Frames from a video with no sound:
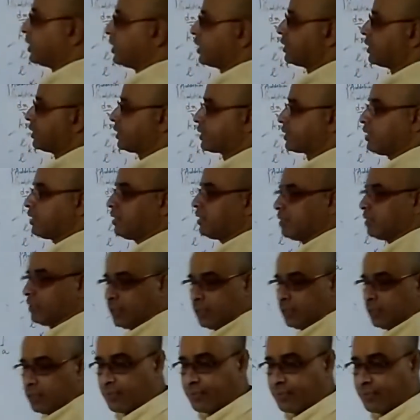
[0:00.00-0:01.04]
integral,
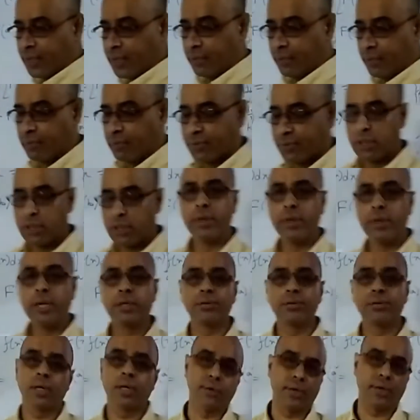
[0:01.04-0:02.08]
and then we will go into
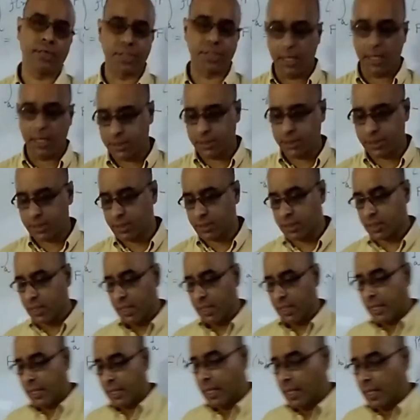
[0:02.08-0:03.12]
the question answers.
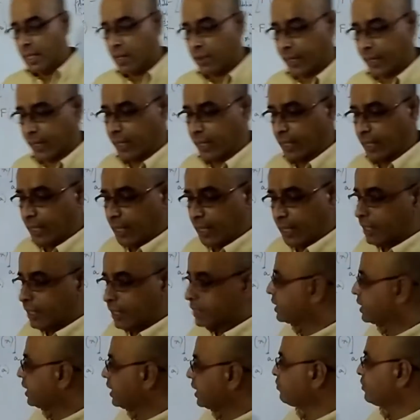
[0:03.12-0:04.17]
Okay,
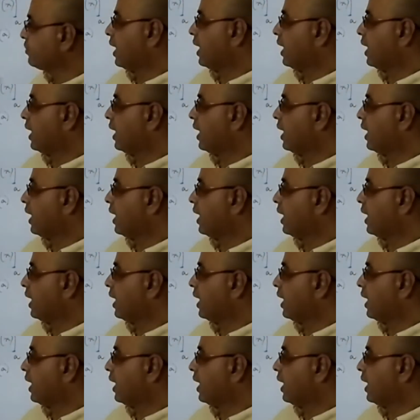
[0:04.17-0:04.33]
say we